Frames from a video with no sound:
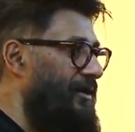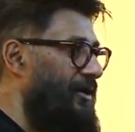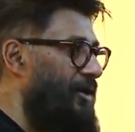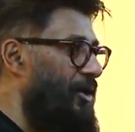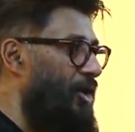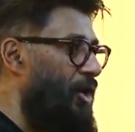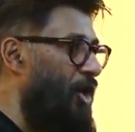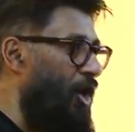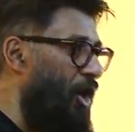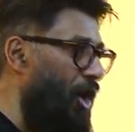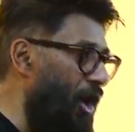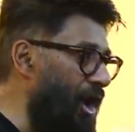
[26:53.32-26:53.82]

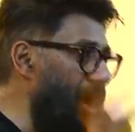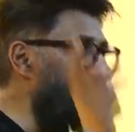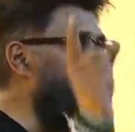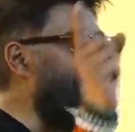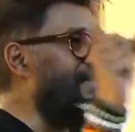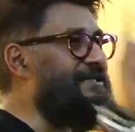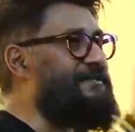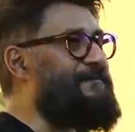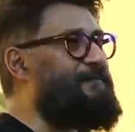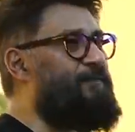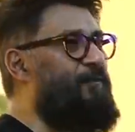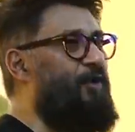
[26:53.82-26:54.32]
all
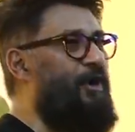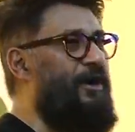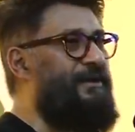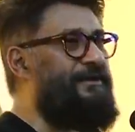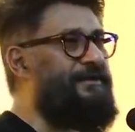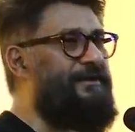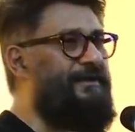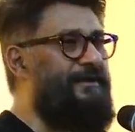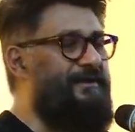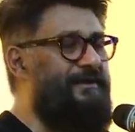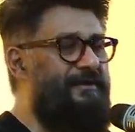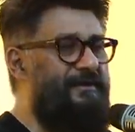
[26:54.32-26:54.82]

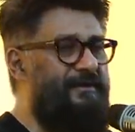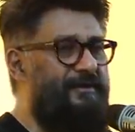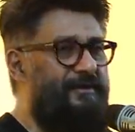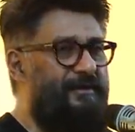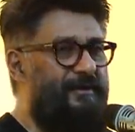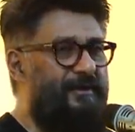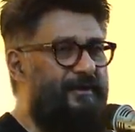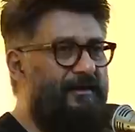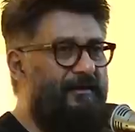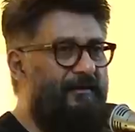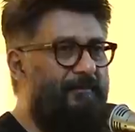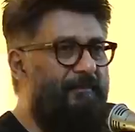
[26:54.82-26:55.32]
exploited
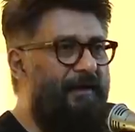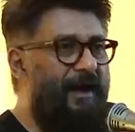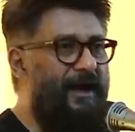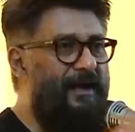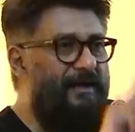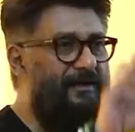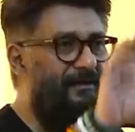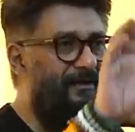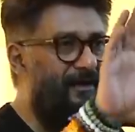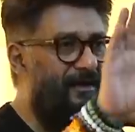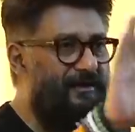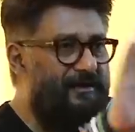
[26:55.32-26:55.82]

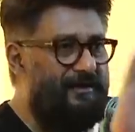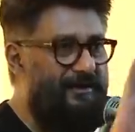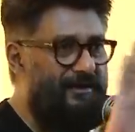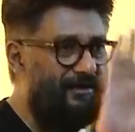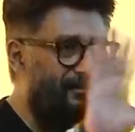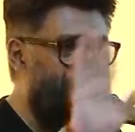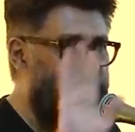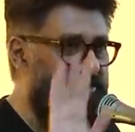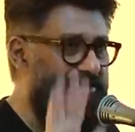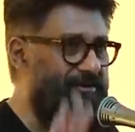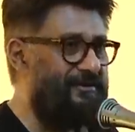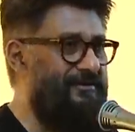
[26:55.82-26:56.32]
by the
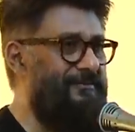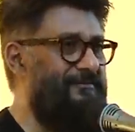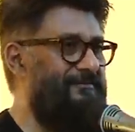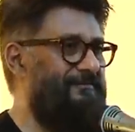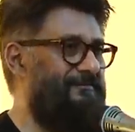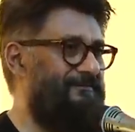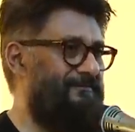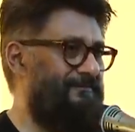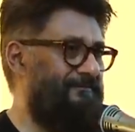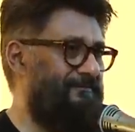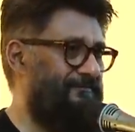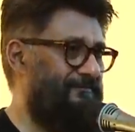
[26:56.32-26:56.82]
religion
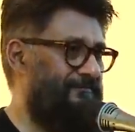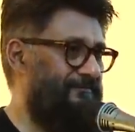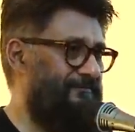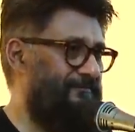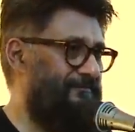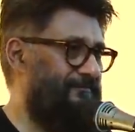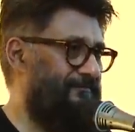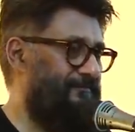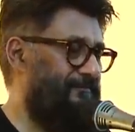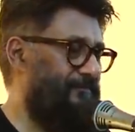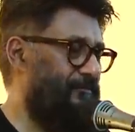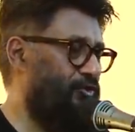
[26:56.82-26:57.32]

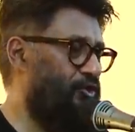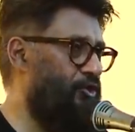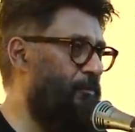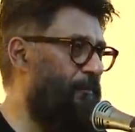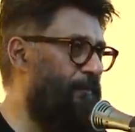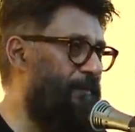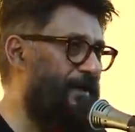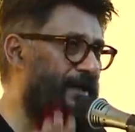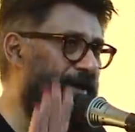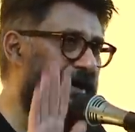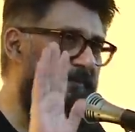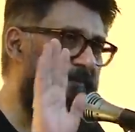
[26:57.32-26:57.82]
to
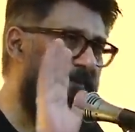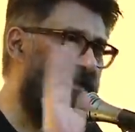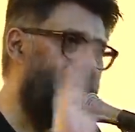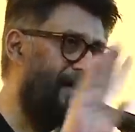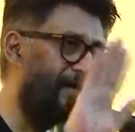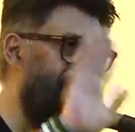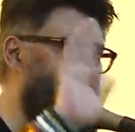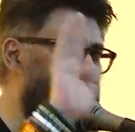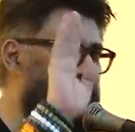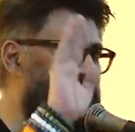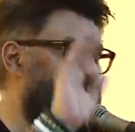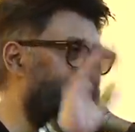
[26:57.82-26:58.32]
pick up
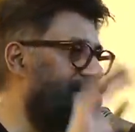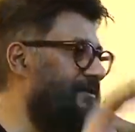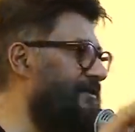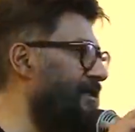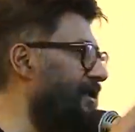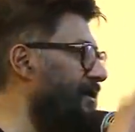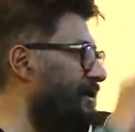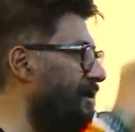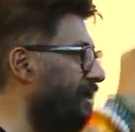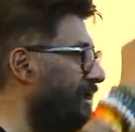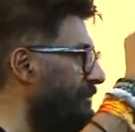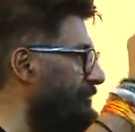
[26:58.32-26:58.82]
guns in
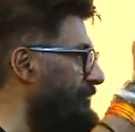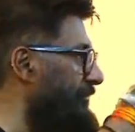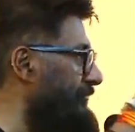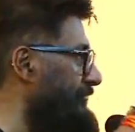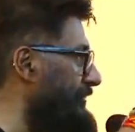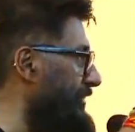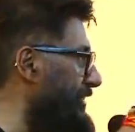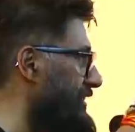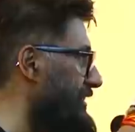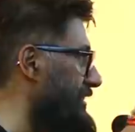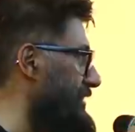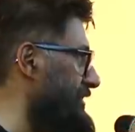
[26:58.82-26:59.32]
the name
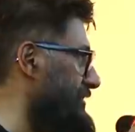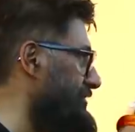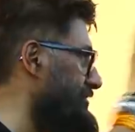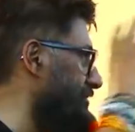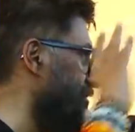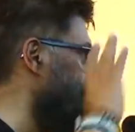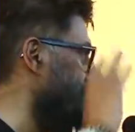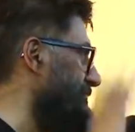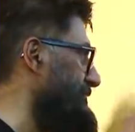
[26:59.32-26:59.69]
of the religion.